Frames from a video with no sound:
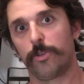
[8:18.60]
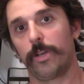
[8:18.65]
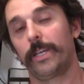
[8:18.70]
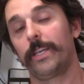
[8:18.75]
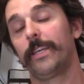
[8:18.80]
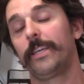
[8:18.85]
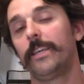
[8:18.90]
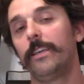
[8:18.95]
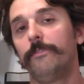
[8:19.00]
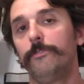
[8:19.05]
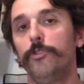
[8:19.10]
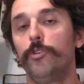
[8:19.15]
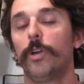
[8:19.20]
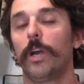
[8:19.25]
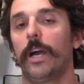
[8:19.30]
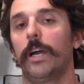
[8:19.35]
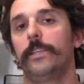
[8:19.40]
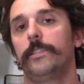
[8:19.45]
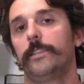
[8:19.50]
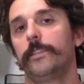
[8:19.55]
I can give you
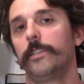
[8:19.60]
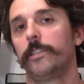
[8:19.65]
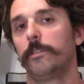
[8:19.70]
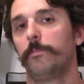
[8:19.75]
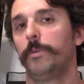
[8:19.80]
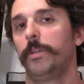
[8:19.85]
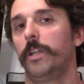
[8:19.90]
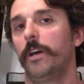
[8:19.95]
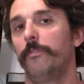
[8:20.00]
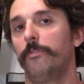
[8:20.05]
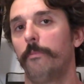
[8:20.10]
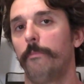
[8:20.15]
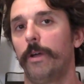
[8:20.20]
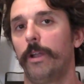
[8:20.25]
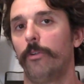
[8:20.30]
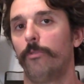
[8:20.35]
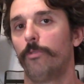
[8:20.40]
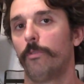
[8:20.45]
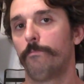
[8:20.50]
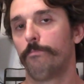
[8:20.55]
guys a little bit of a
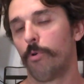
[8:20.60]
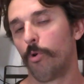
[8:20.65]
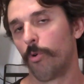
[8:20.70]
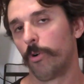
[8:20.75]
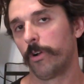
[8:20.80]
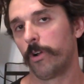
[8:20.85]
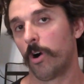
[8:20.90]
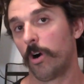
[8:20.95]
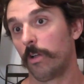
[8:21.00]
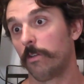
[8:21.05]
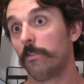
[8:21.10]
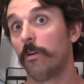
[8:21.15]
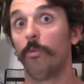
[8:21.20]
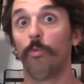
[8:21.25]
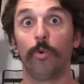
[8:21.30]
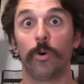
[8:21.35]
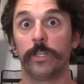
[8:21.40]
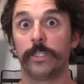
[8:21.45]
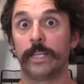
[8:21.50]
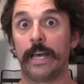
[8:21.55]
better report on
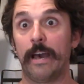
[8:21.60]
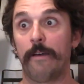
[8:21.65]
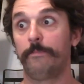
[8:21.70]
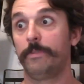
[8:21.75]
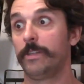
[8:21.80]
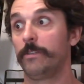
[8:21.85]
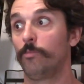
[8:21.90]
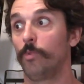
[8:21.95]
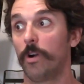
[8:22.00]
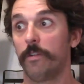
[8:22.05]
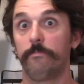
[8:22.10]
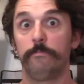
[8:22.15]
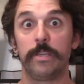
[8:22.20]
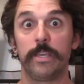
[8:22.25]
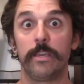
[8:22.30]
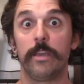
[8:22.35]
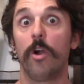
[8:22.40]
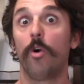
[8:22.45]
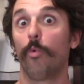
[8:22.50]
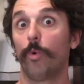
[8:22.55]
what is happening with
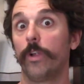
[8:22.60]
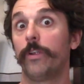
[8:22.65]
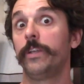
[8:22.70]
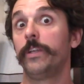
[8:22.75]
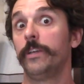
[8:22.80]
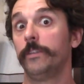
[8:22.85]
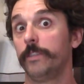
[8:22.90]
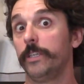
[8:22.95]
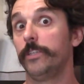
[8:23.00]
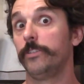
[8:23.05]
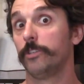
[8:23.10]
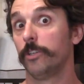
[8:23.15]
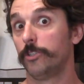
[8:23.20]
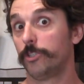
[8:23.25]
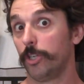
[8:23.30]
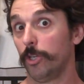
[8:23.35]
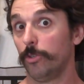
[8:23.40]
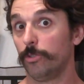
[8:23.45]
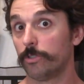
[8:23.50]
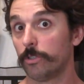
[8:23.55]
me wearing these
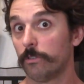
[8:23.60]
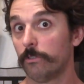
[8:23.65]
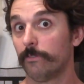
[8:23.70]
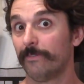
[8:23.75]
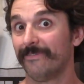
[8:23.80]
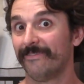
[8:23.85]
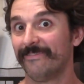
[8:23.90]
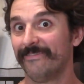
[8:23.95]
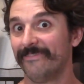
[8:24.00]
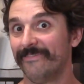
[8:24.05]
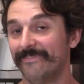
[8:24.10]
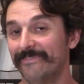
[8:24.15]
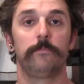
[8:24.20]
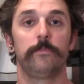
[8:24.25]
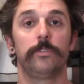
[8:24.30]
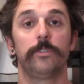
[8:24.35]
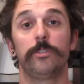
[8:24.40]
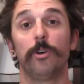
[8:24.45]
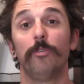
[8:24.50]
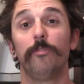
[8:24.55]
shoes.
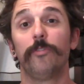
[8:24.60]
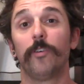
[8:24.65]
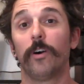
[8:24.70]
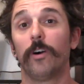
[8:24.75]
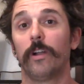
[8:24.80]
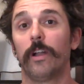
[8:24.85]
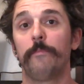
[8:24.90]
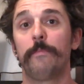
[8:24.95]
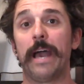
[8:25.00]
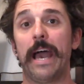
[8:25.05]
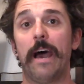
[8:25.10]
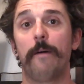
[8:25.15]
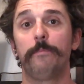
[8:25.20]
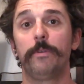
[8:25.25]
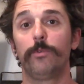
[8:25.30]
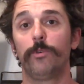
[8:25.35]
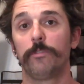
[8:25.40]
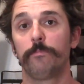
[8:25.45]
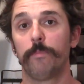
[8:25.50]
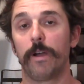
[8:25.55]
So far, I'm
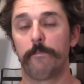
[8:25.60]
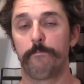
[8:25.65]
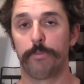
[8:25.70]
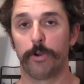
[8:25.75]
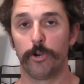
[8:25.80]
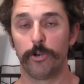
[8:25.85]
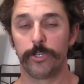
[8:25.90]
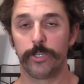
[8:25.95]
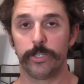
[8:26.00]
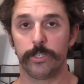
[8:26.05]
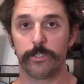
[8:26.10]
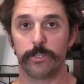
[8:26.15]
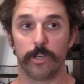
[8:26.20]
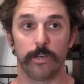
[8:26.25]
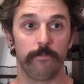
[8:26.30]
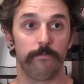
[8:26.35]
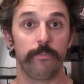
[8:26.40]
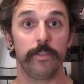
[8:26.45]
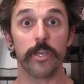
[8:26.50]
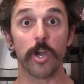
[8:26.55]
happy with my purchase
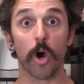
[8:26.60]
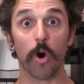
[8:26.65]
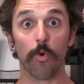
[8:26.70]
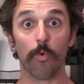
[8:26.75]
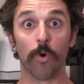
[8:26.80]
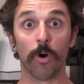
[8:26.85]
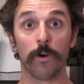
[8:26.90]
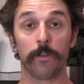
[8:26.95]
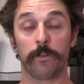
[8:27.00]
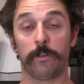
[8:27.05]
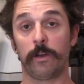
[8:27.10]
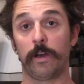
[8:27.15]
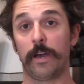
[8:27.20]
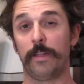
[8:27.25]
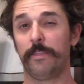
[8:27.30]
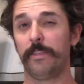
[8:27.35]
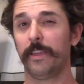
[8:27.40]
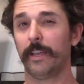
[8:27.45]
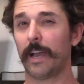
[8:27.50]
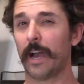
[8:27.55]
of the 01. I
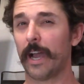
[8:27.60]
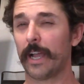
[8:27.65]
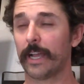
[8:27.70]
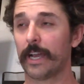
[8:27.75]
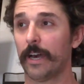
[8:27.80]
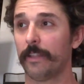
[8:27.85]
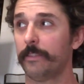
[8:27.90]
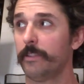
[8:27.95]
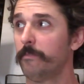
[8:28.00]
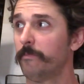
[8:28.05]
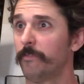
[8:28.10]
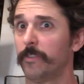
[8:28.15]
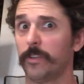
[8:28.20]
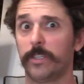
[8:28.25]
think I got them for